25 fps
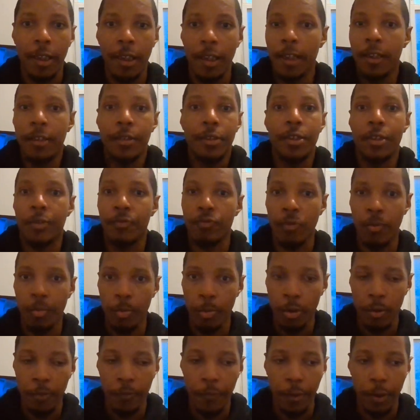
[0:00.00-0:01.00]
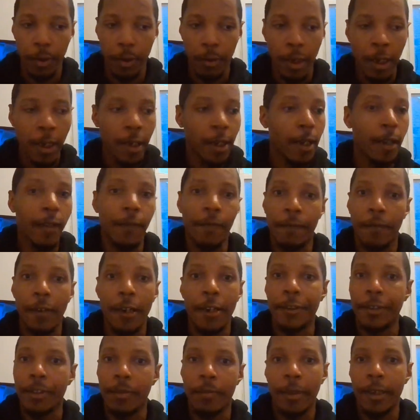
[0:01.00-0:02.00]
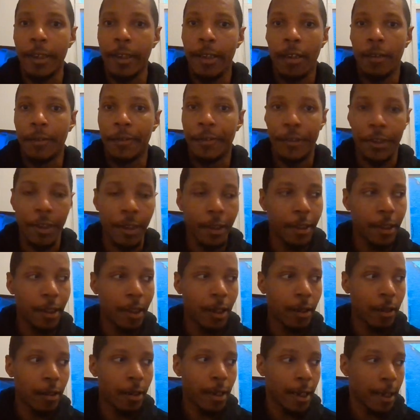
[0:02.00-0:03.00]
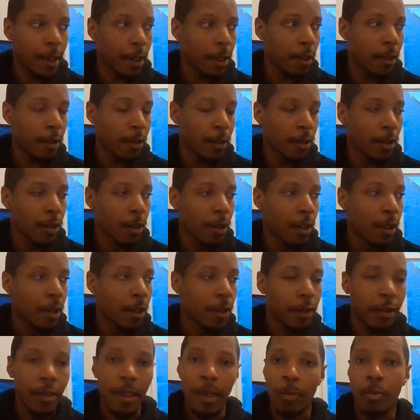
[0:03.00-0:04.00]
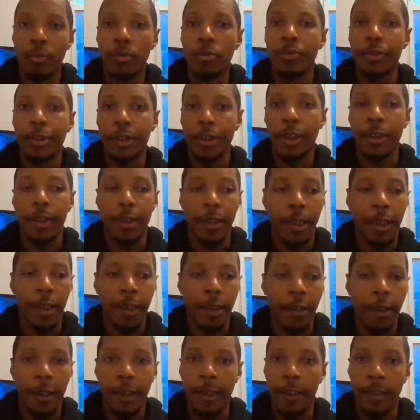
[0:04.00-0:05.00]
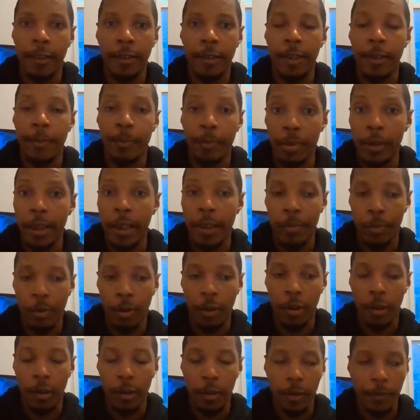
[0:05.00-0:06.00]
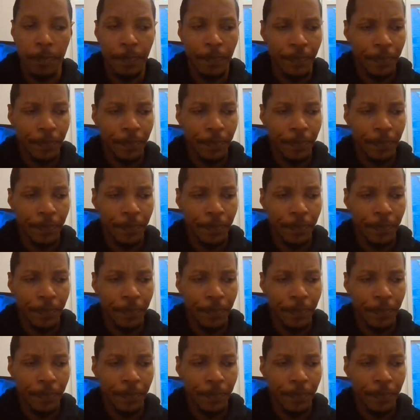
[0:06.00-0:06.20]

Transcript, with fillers: and just remove you and find somebody else sit there and that will sit there and, and play ball.